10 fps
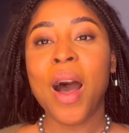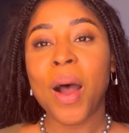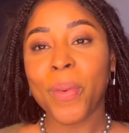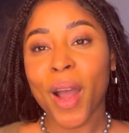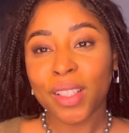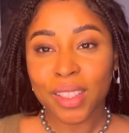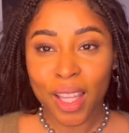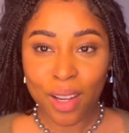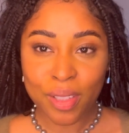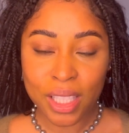A product that
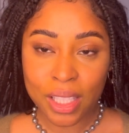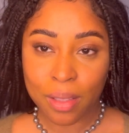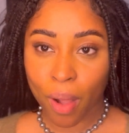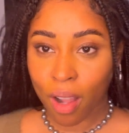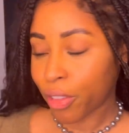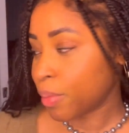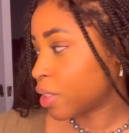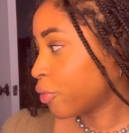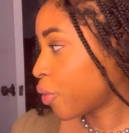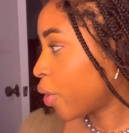I recently bought from
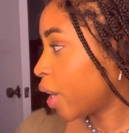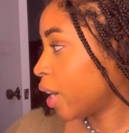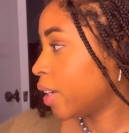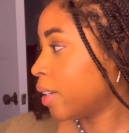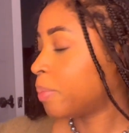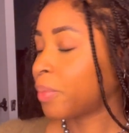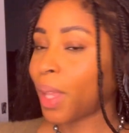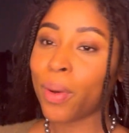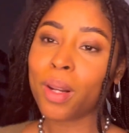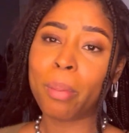Sephora. I
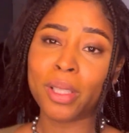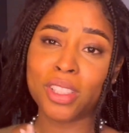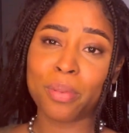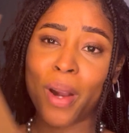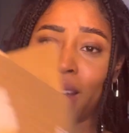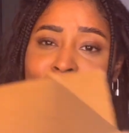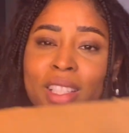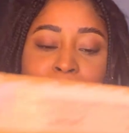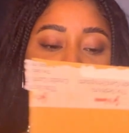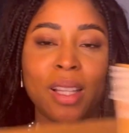bought a bunch of
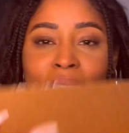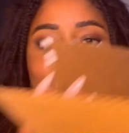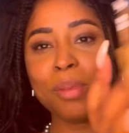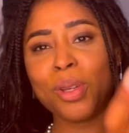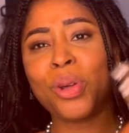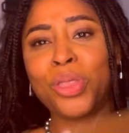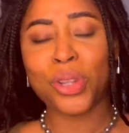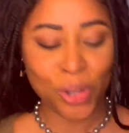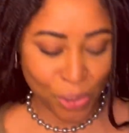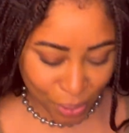products, but let me go
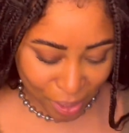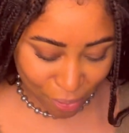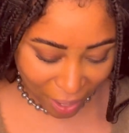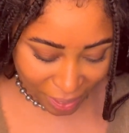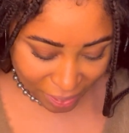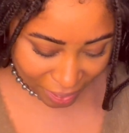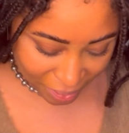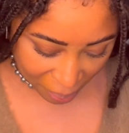through and find it.